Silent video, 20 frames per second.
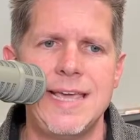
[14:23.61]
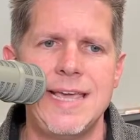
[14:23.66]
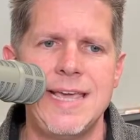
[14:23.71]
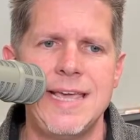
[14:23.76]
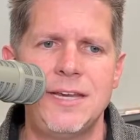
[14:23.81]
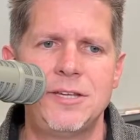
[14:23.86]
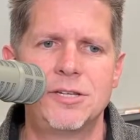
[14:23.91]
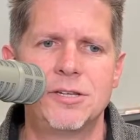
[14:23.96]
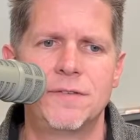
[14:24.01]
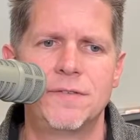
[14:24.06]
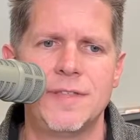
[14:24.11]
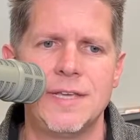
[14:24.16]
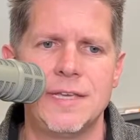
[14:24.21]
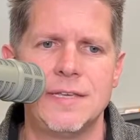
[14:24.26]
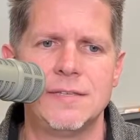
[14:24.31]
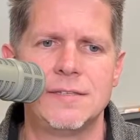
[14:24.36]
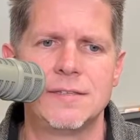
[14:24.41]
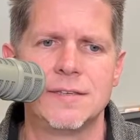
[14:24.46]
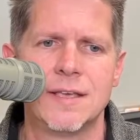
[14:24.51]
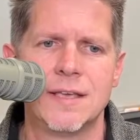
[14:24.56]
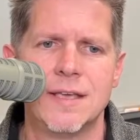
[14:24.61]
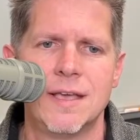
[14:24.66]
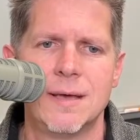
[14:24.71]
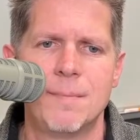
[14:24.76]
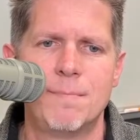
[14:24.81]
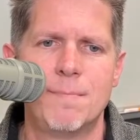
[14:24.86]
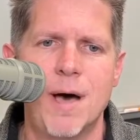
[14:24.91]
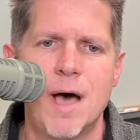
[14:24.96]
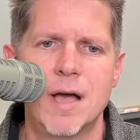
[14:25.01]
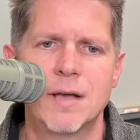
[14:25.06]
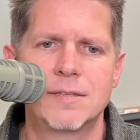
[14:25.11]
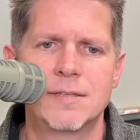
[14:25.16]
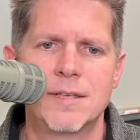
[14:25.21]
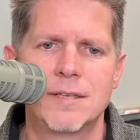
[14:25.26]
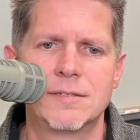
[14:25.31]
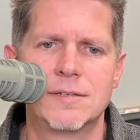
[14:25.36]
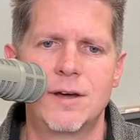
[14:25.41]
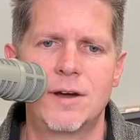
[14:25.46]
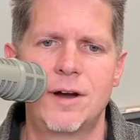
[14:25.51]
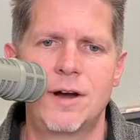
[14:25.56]
each of these
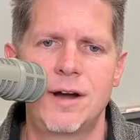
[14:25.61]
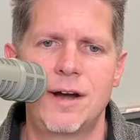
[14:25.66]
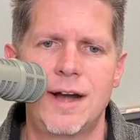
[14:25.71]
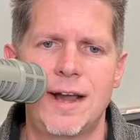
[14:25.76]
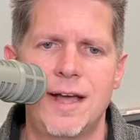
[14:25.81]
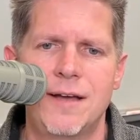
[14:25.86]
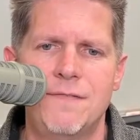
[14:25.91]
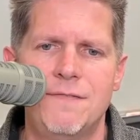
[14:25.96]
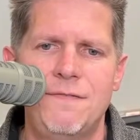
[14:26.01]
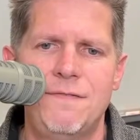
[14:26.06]
boxes are.